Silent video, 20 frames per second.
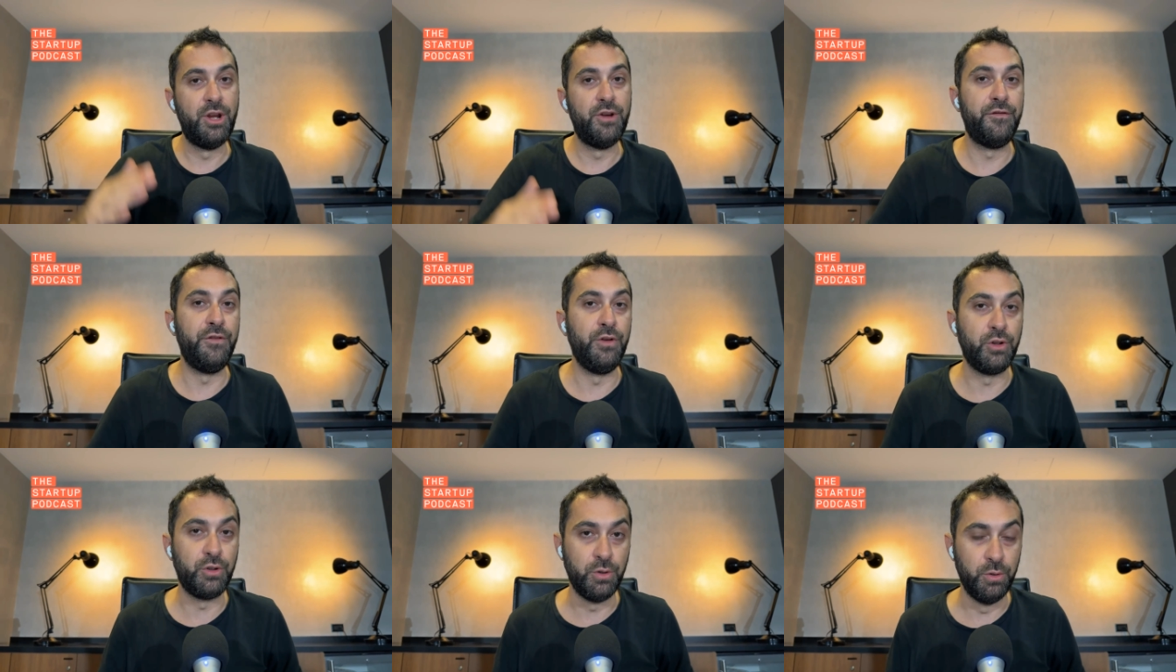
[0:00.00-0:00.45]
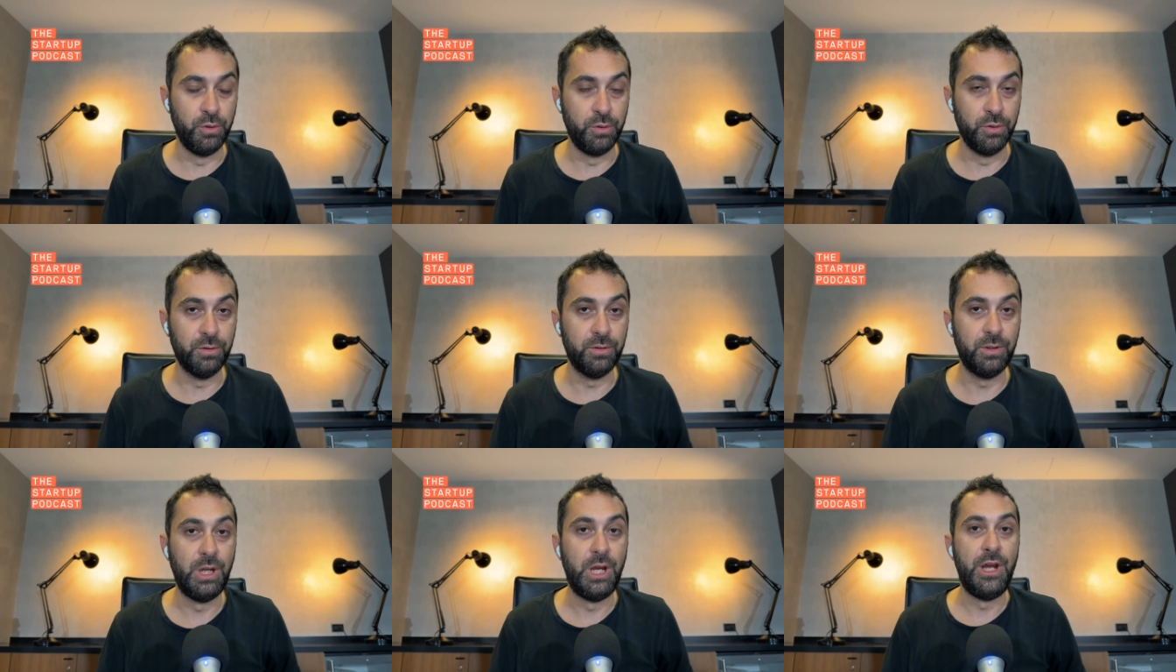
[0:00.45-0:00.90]
for
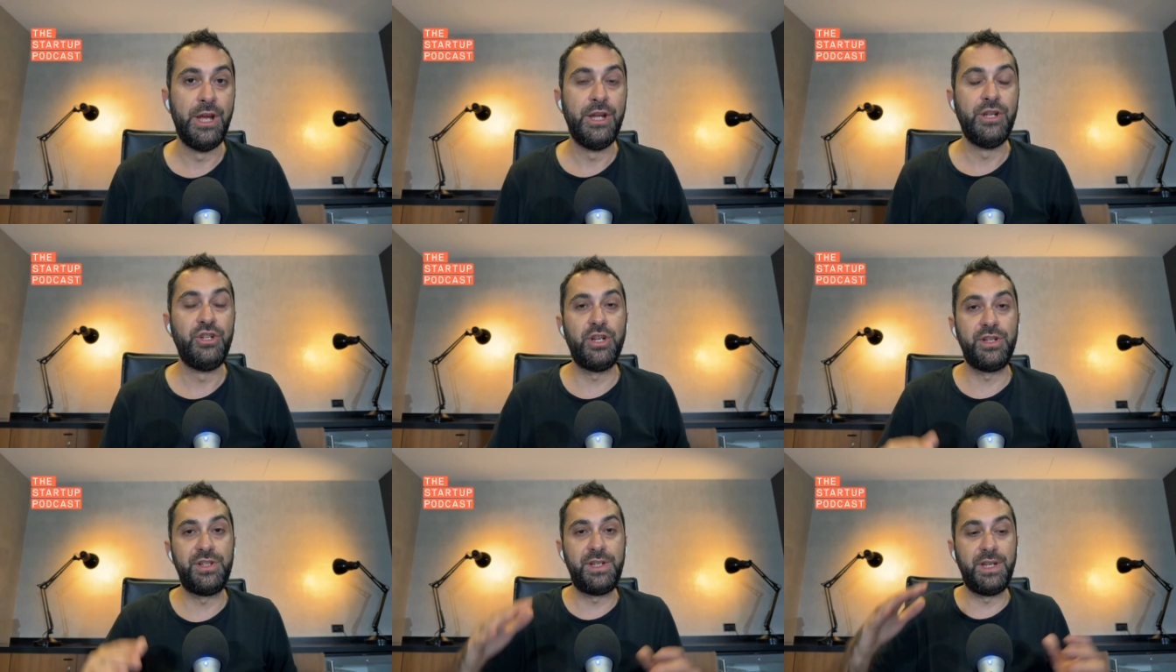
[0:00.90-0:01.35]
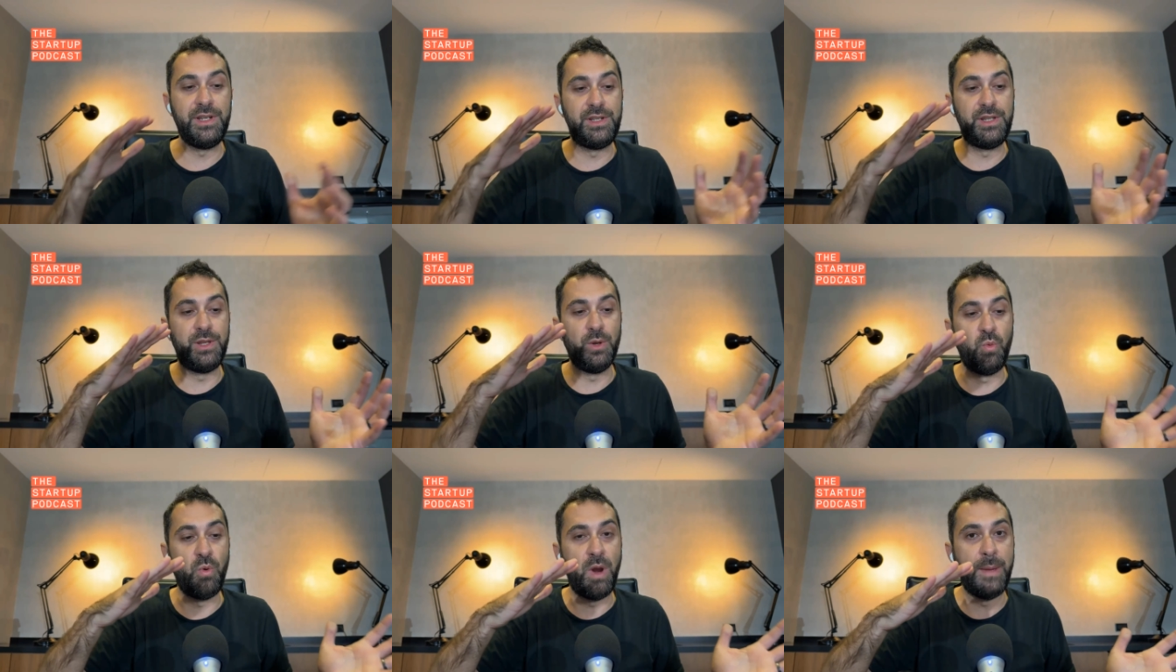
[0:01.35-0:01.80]
Google. Yep. Just as
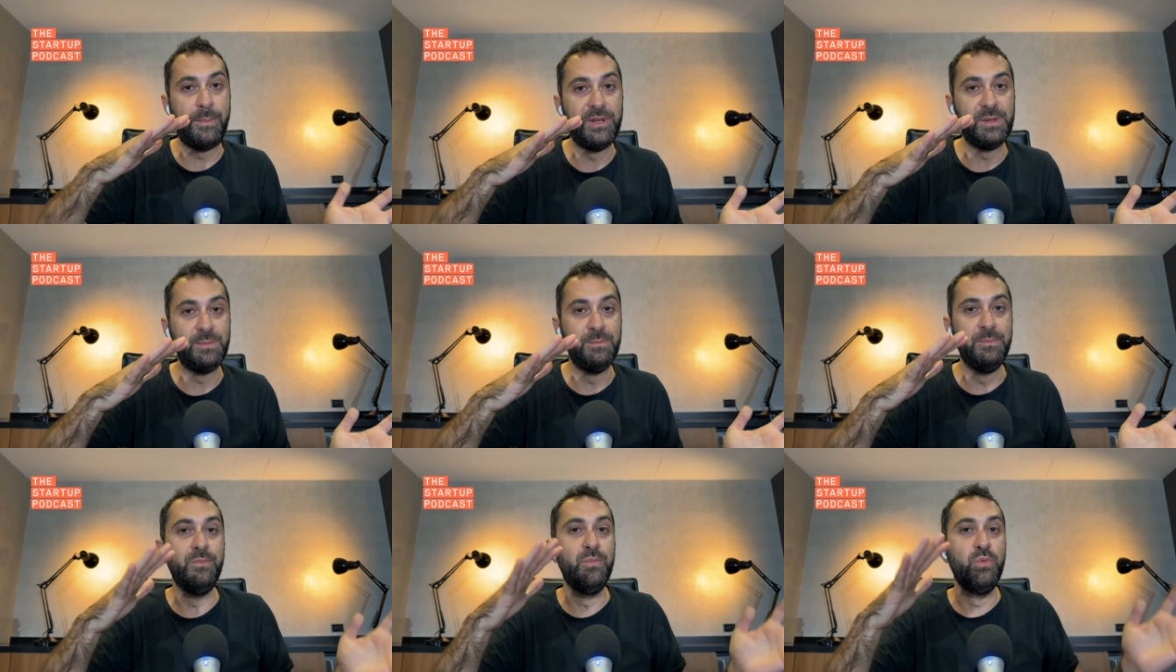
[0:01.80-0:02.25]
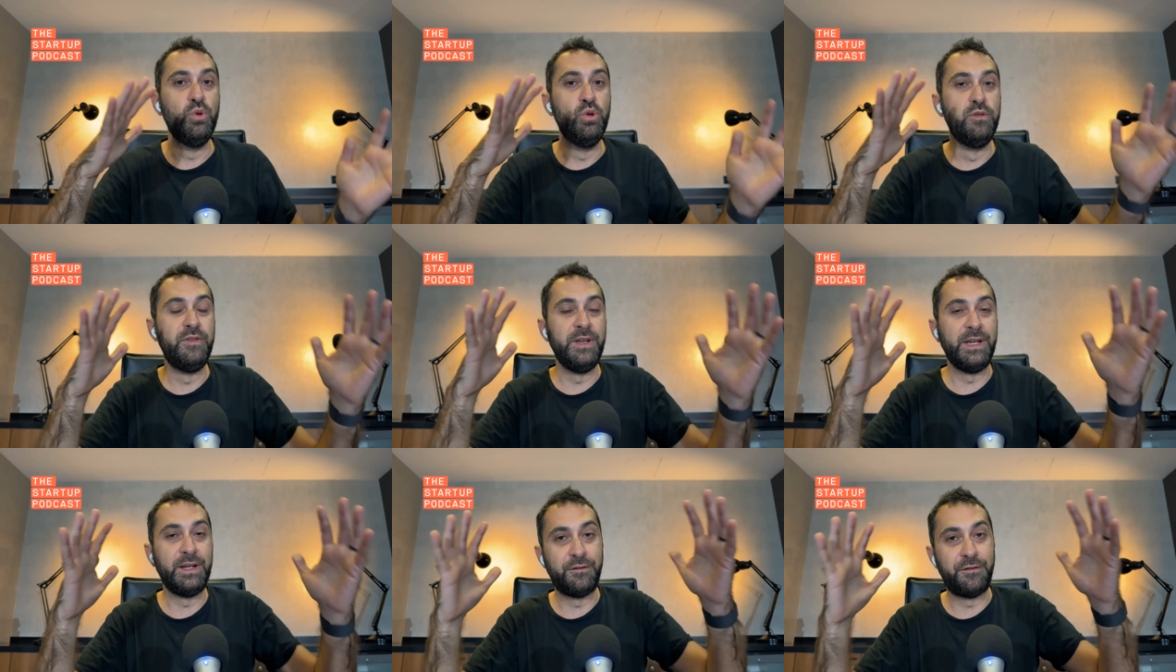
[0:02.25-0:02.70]
the web is moving